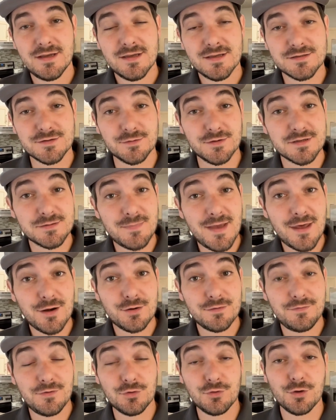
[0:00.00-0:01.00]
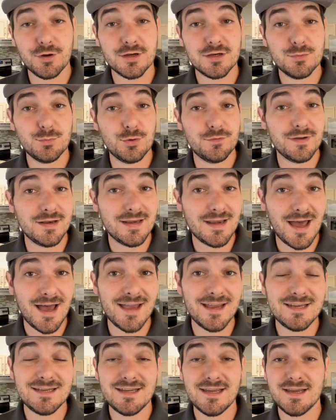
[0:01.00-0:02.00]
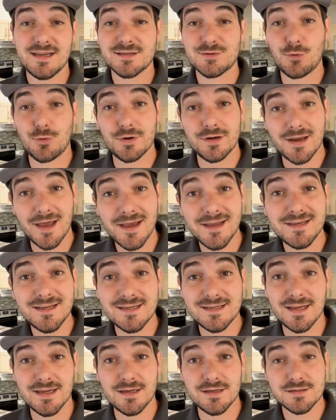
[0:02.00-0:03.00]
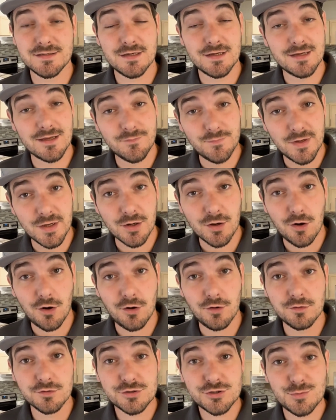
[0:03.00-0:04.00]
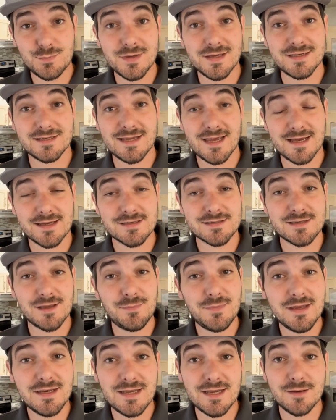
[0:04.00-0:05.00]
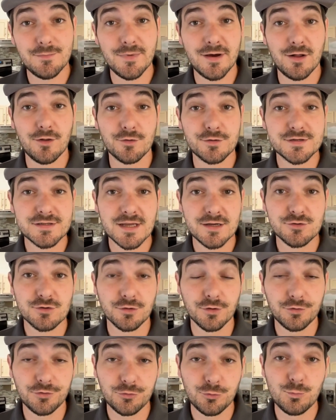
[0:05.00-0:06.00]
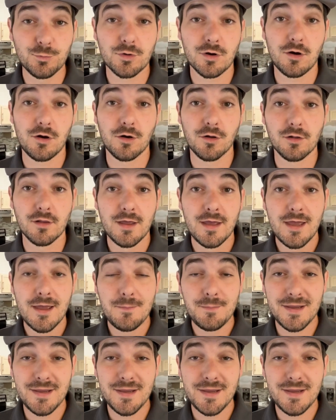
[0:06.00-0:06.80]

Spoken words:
So it doesn't matter if you're looking to move in 9 days or 90 days, you can give me a call, shoot me a text, send me an email, or schedule a Zoom call.